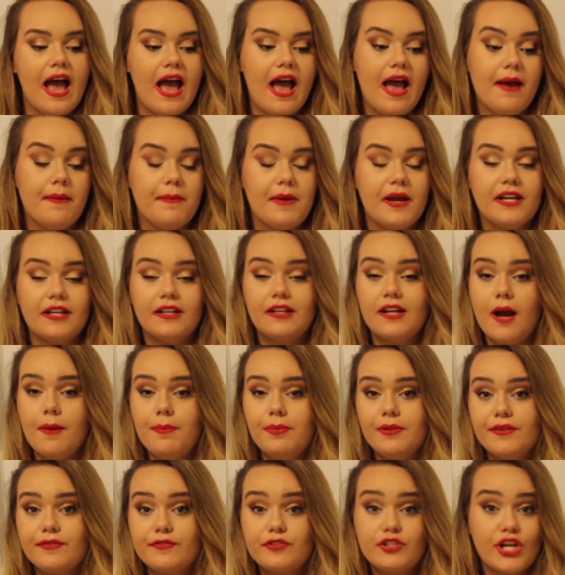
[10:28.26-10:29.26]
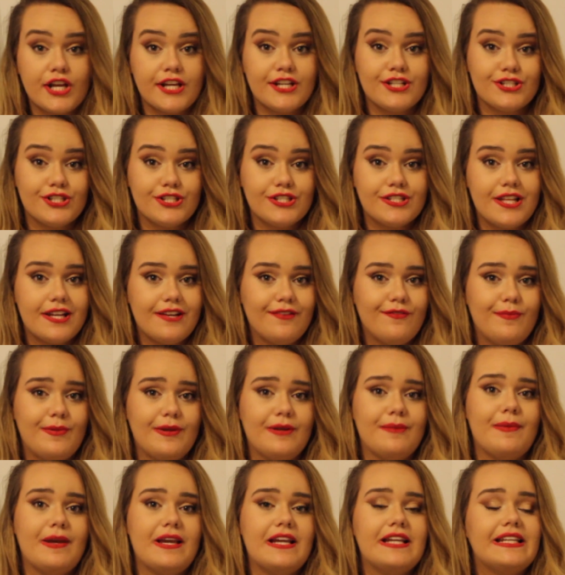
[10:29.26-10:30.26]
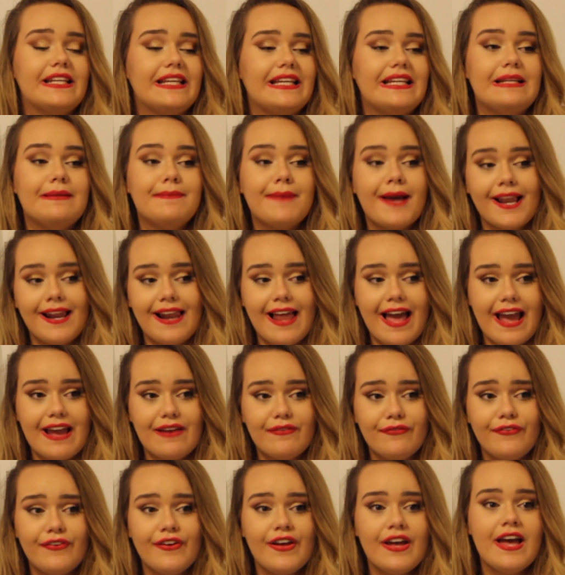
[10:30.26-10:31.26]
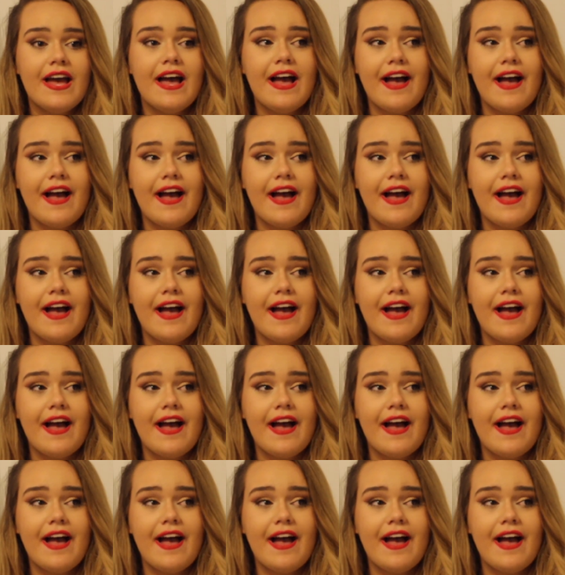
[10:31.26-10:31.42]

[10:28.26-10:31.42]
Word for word: um, and a couple of changes that have been made in my life.